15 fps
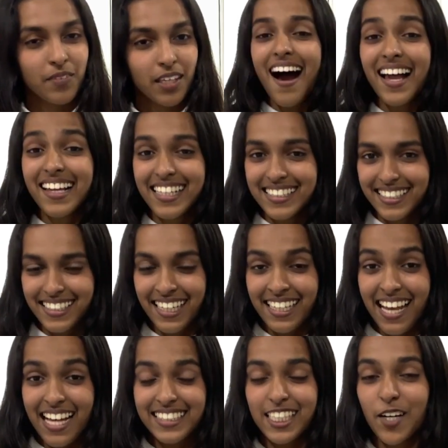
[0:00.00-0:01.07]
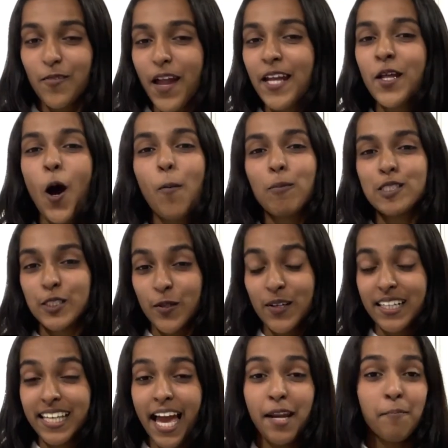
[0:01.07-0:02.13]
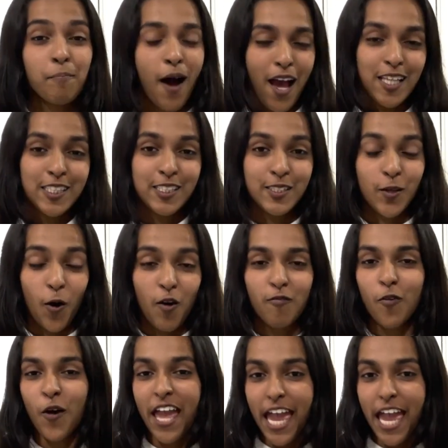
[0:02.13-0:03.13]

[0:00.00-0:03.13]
I consider it as a great opportunity and a milestone for